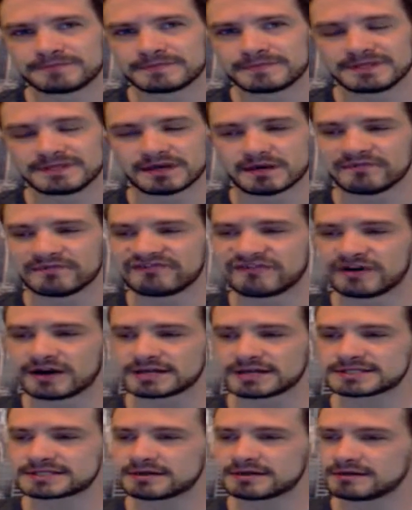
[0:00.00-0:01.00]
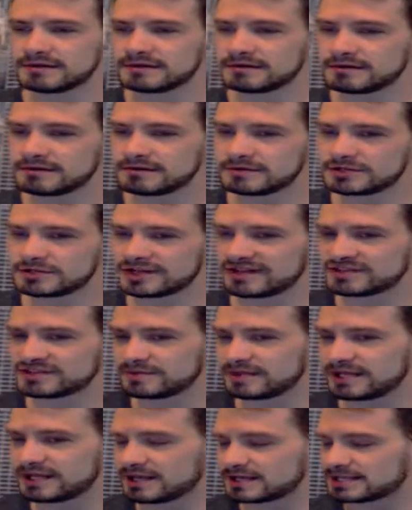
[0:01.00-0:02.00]
Dumb fucks. Drives
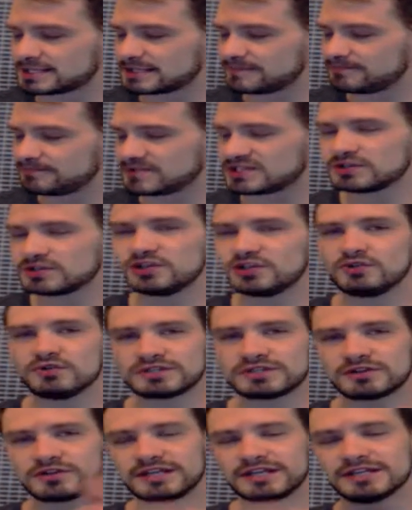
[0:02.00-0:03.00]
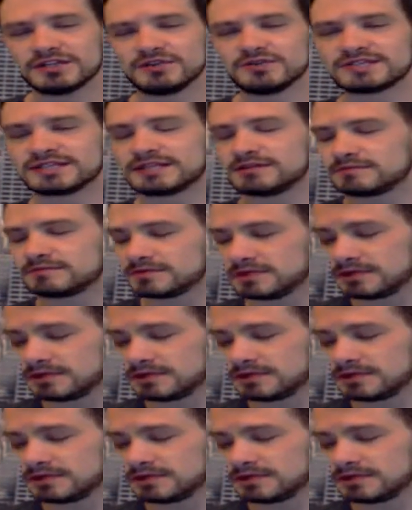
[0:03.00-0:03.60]
me nuts. So use it or you lose it.